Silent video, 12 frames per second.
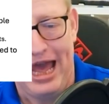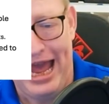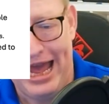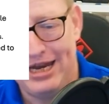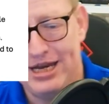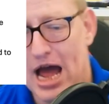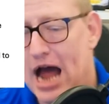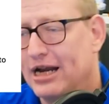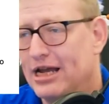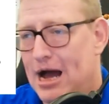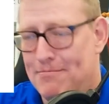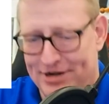and
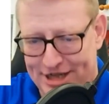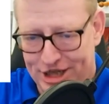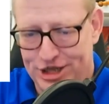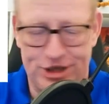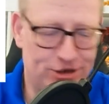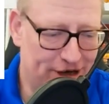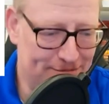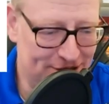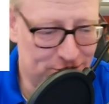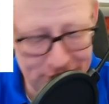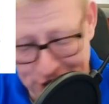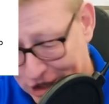non-competition
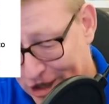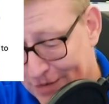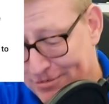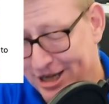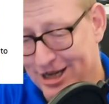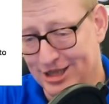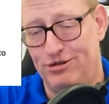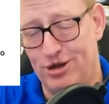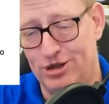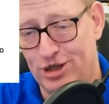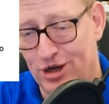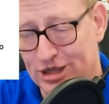agreements, which is good because
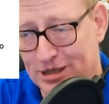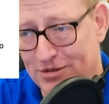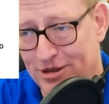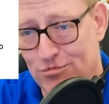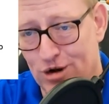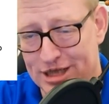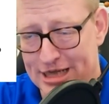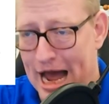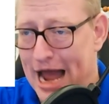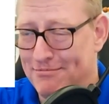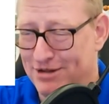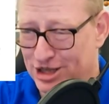those are some of the more
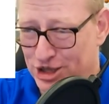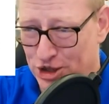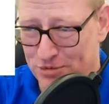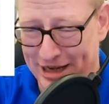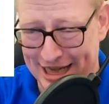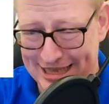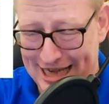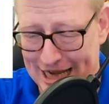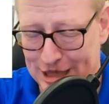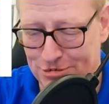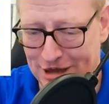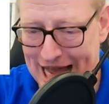time-consuming
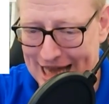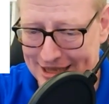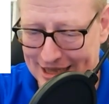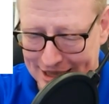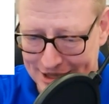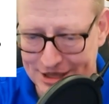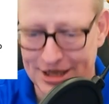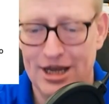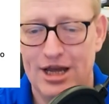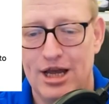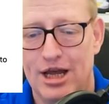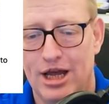intangible assets
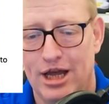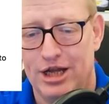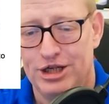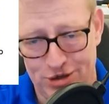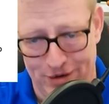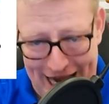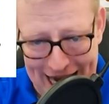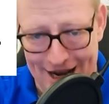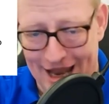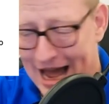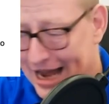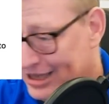to
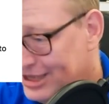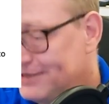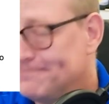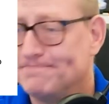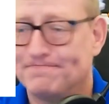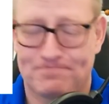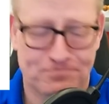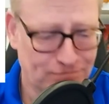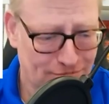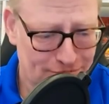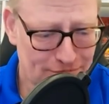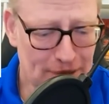analyze.
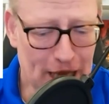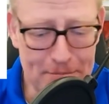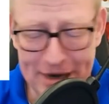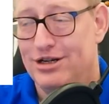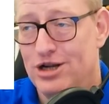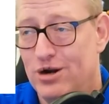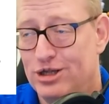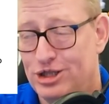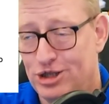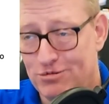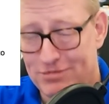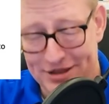But don't
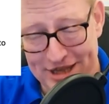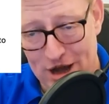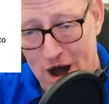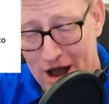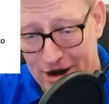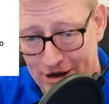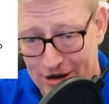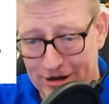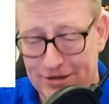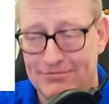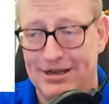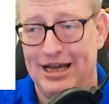assume that the
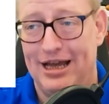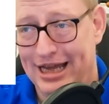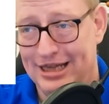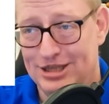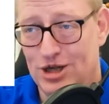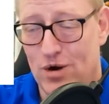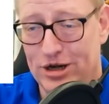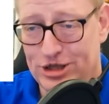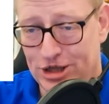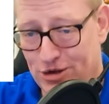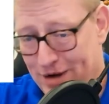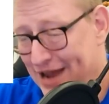auditor is going to
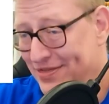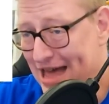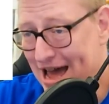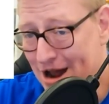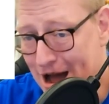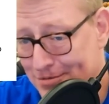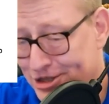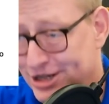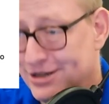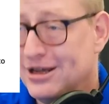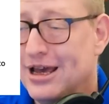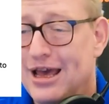grant that
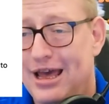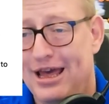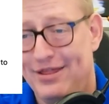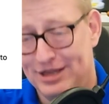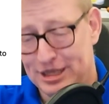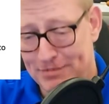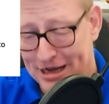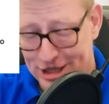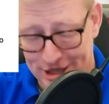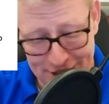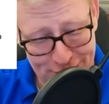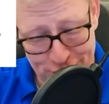option. The
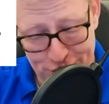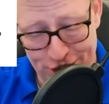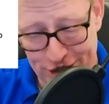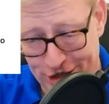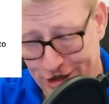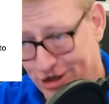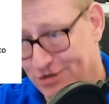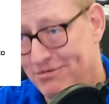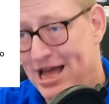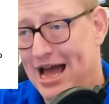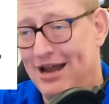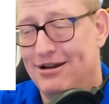specialist shouldn't assume
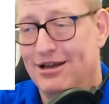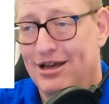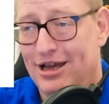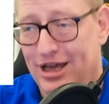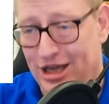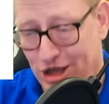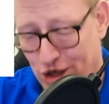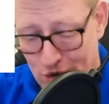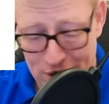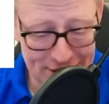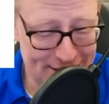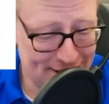that. You
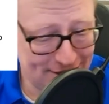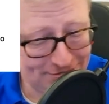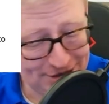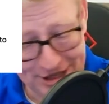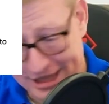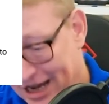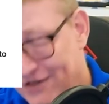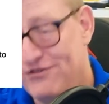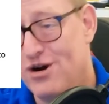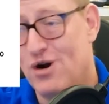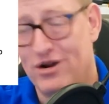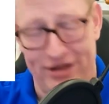as the CFO
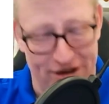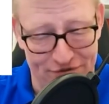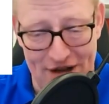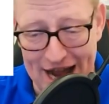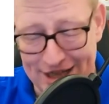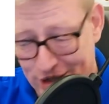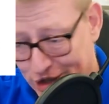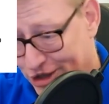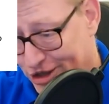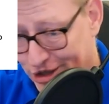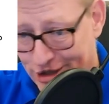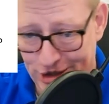or the advisor
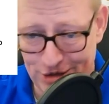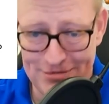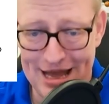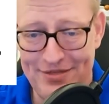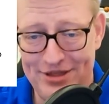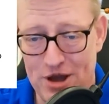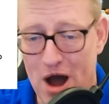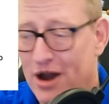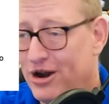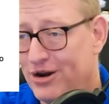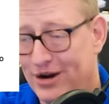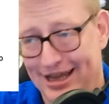shouldn't assume that. The
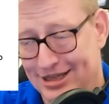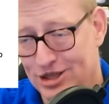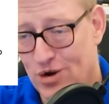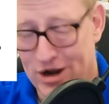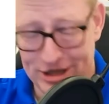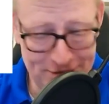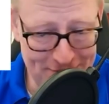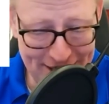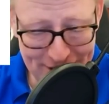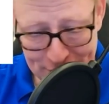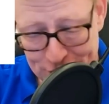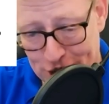auditor is going to make
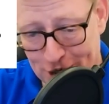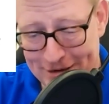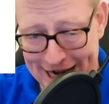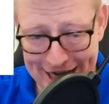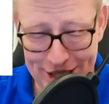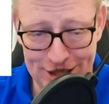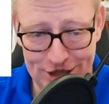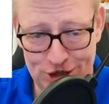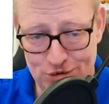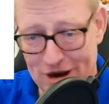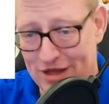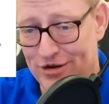the determination as to
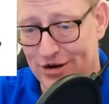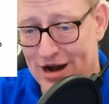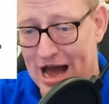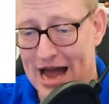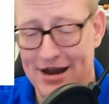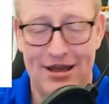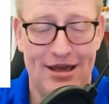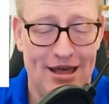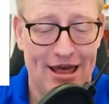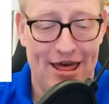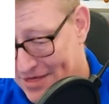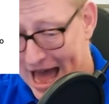whether or not
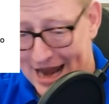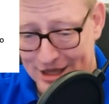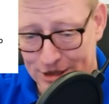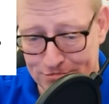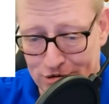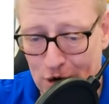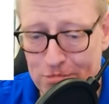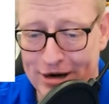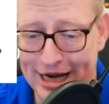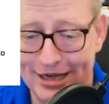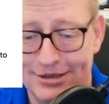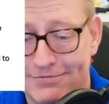that is
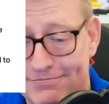appropriate.